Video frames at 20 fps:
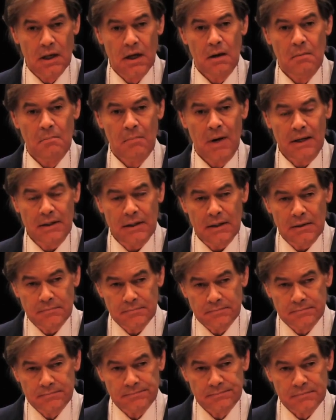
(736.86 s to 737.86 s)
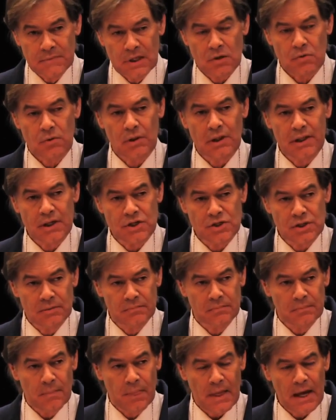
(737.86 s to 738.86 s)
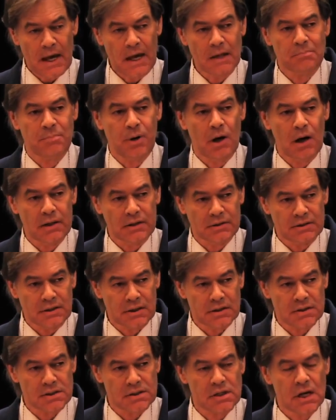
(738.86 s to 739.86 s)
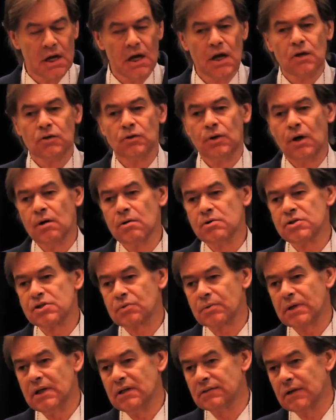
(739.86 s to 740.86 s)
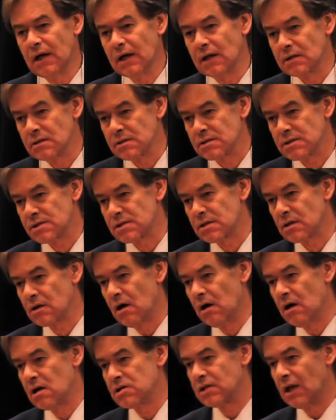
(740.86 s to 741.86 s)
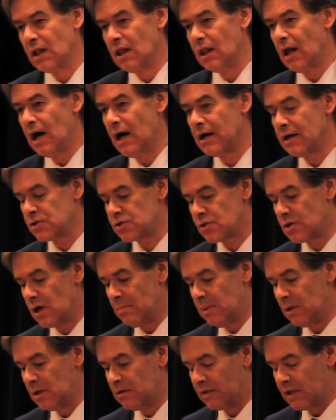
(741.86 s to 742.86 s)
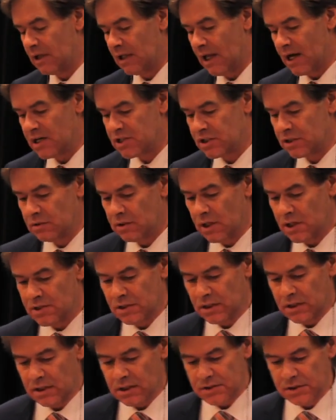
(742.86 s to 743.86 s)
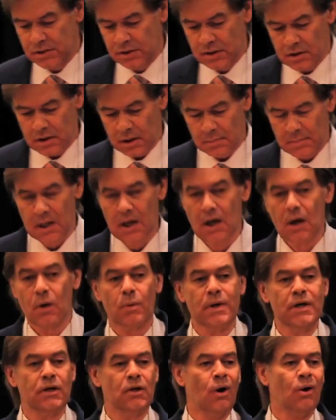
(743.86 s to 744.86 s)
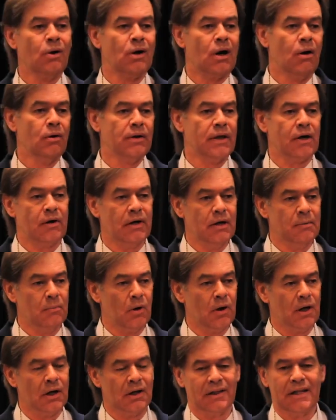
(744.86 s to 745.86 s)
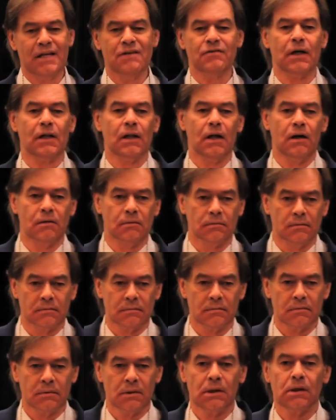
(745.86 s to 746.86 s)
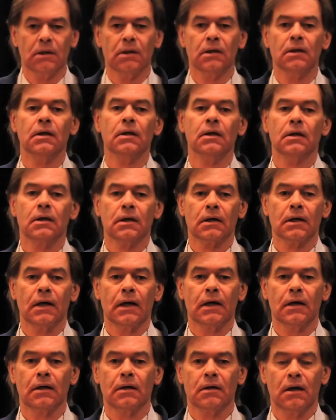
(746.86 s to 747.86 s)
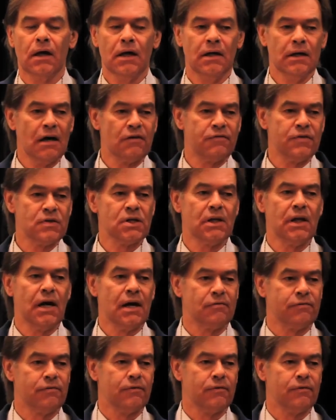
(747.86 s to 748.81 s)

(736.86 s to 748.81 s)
Money, religion, and politics. Those three things caused a lot of trouble over the last 2,000 years in Europe. We don't go there anymore. Leave it alone. Okay? Enough is enough.